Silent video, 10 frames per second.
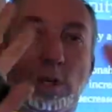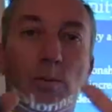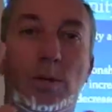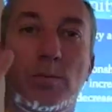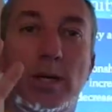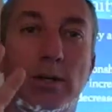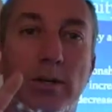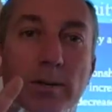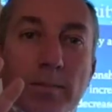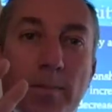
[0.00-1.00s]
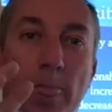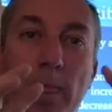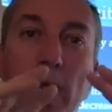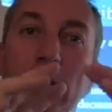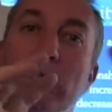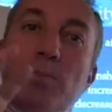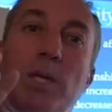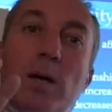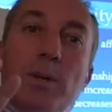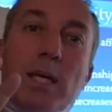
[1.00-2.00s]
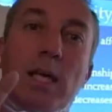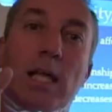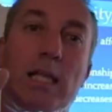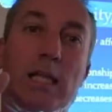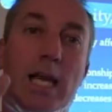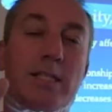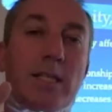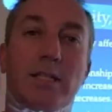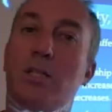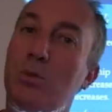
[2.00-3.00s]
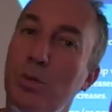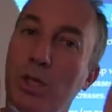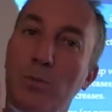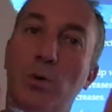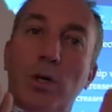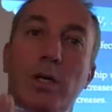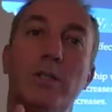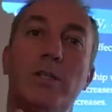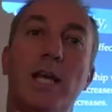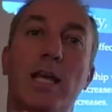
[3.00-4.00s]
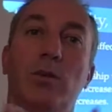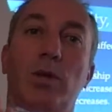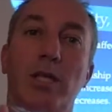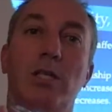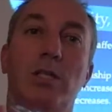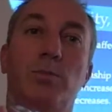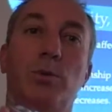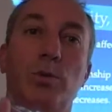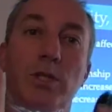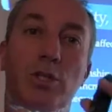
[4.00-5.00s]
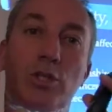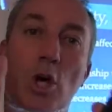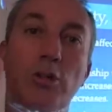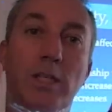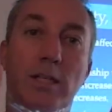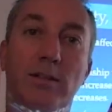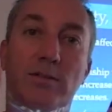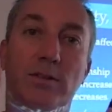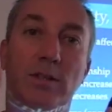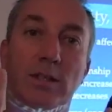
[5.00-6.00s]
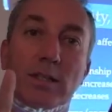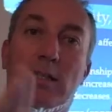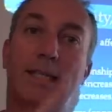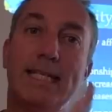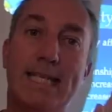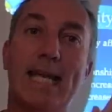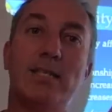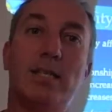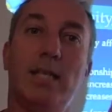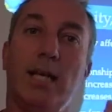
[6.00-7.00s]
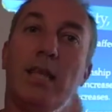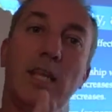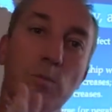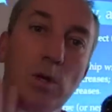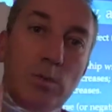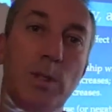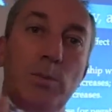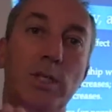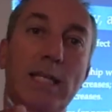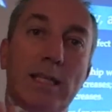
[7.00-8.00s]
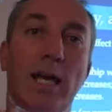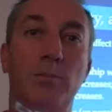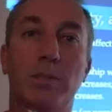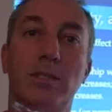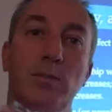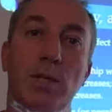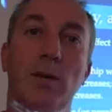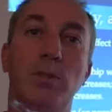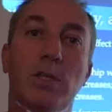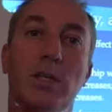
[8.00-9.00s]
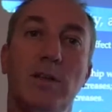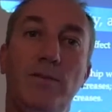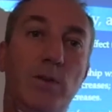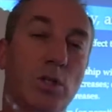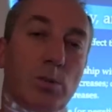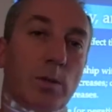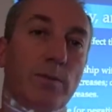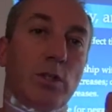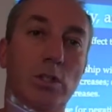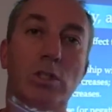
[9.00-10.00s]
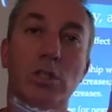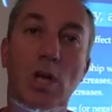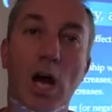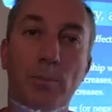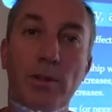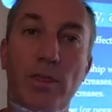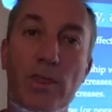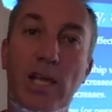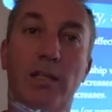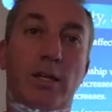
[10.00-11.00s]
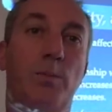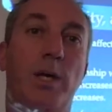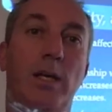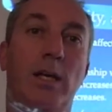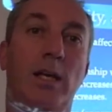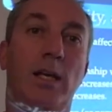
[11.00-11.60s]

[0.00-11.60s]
cubic meter, and it's becoming less dense. It's really important to understand the relationship between saltiness and density. And I think most people get that, but sometimes you get confused. But if you just stop and think a little bit,